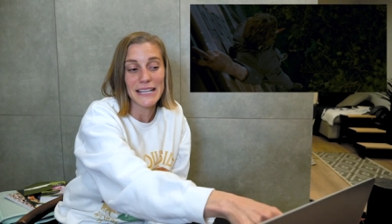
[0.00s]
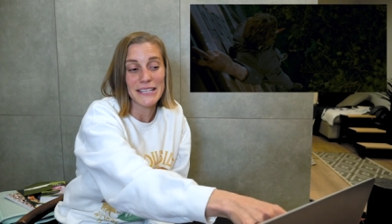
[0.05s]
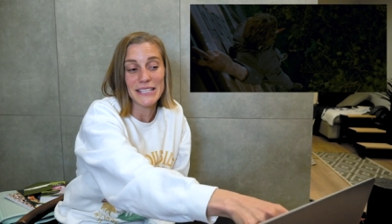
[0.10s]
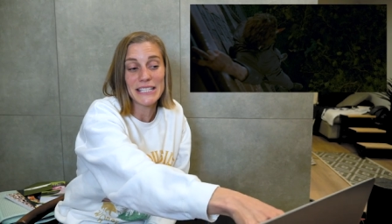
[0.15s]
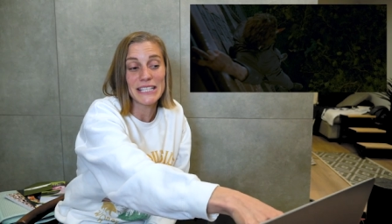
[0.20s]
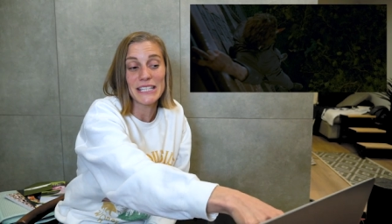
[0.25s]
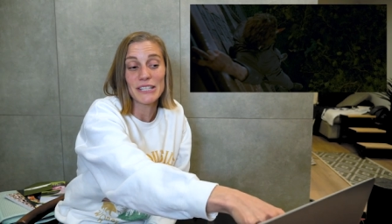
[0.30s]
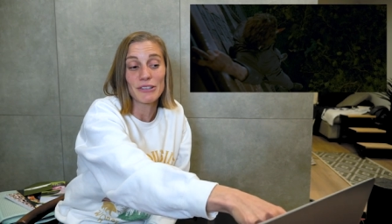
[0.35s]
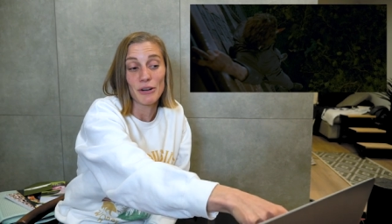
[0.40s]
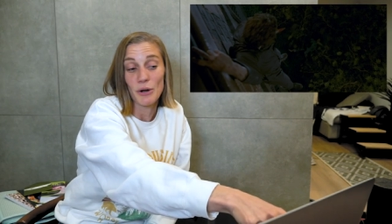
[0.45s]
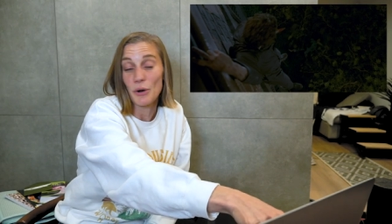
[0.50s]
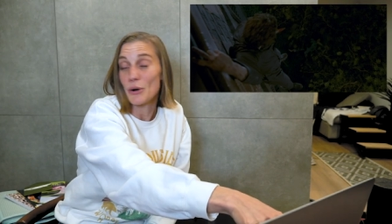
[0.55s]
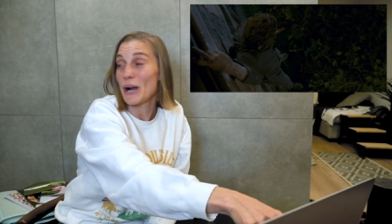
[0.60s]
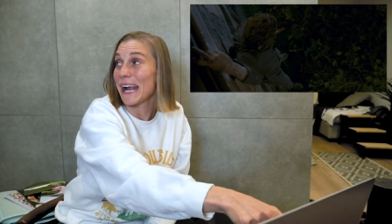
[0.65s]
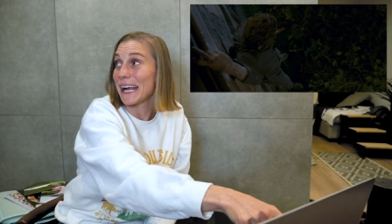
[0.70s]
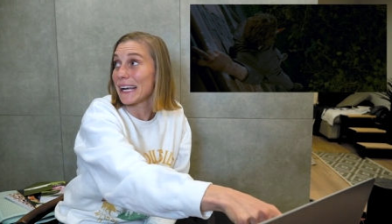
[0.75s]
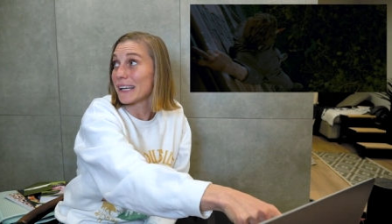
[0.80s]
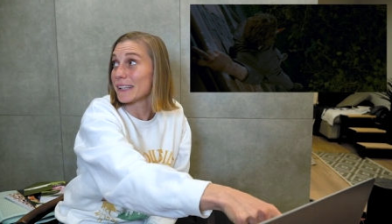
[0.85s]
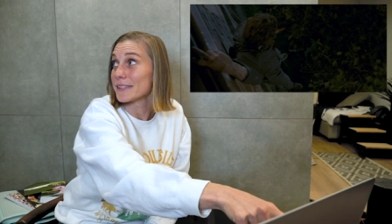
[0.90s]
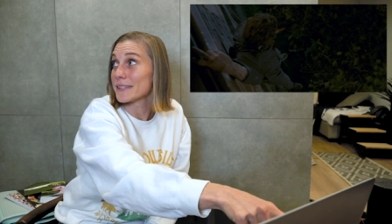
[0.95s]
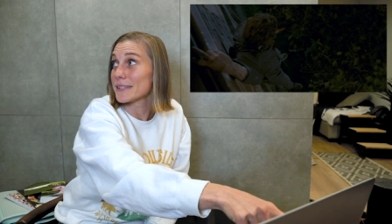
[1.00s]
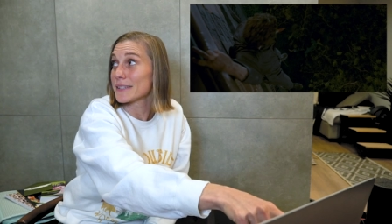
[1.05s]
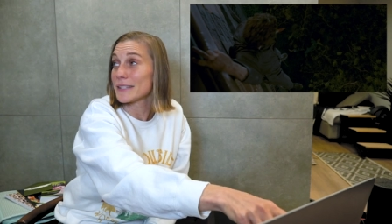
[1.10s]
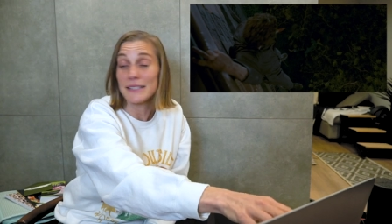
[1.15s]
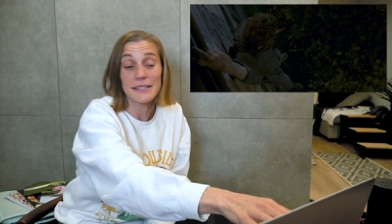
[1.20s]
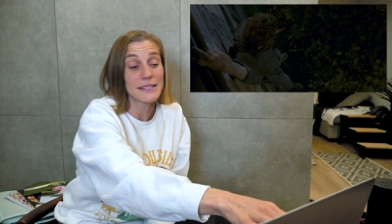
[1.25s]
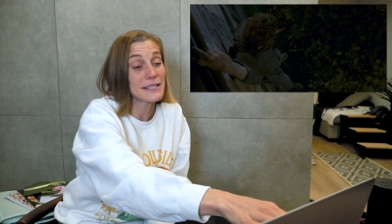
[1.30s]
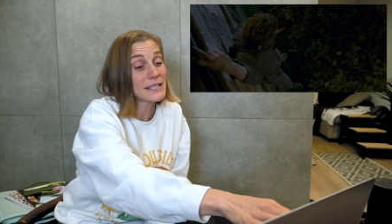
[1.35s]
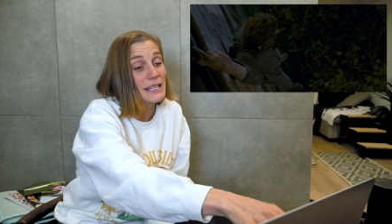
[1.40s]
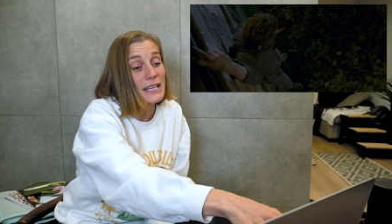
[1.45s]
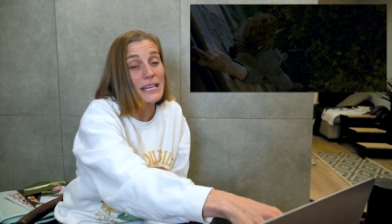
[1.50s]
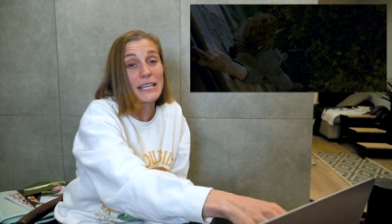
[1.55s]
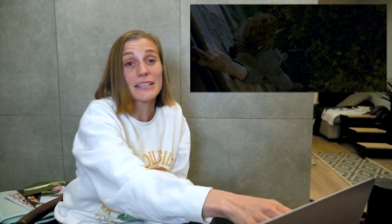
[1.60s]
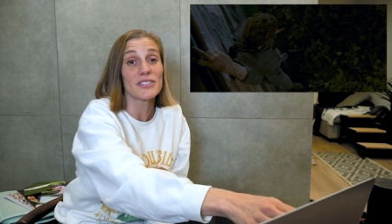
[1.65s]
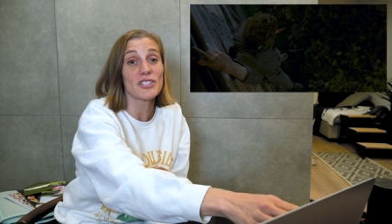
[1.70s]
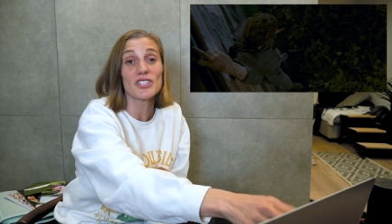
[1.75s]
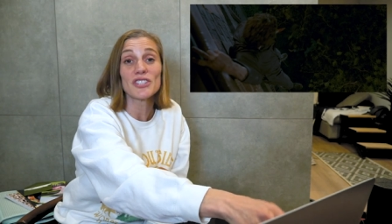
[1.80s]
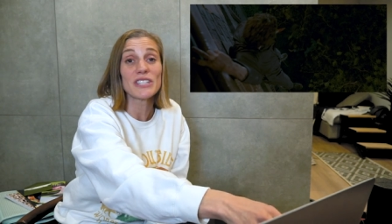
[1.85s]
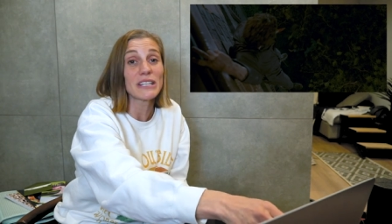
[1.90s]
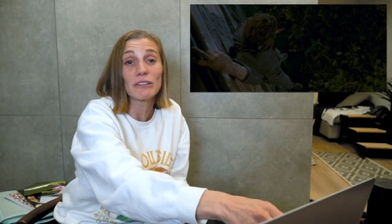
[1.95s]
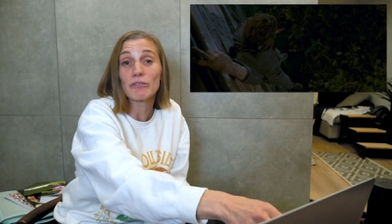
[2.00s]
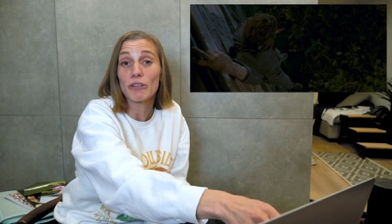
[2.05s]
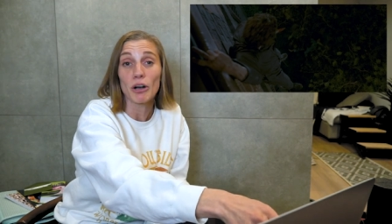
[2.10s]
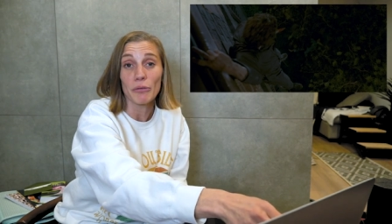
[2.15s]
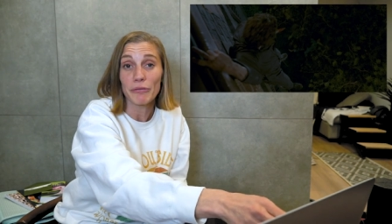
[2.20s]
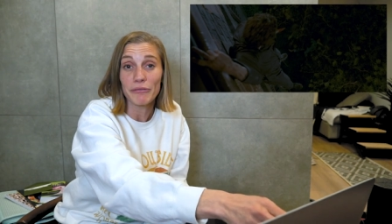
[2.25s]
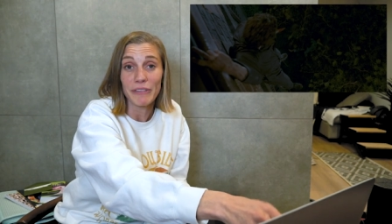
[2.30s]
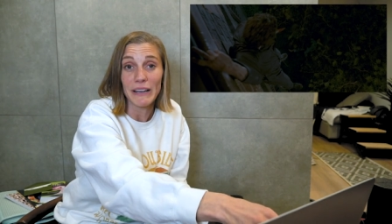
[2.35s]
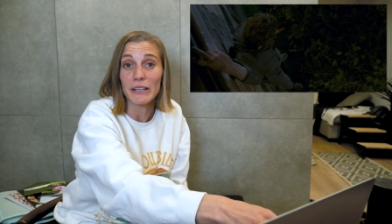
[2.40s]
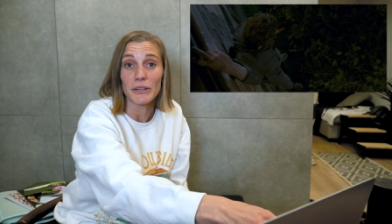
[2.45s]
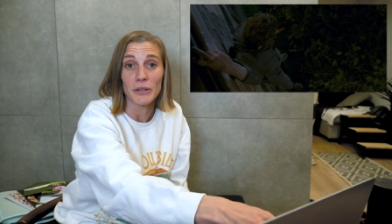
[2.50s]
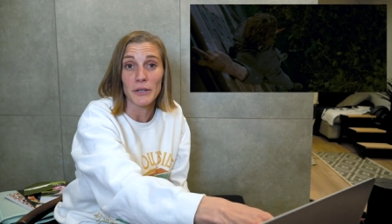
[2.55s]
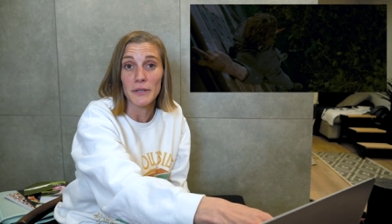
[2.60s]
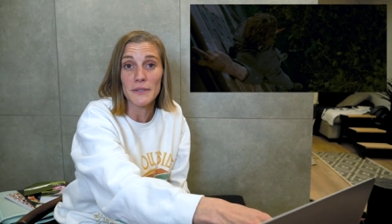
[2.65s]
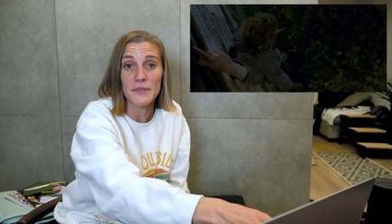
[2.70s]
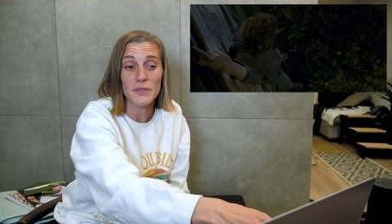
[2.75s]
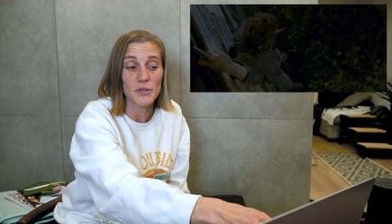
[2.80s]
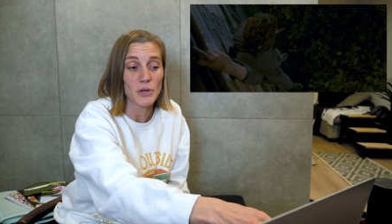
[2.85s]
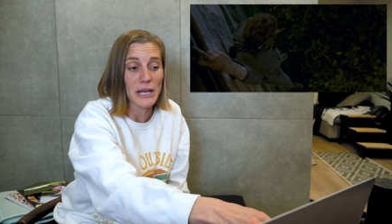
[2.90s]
got zero hands. He's, he's zero fingers.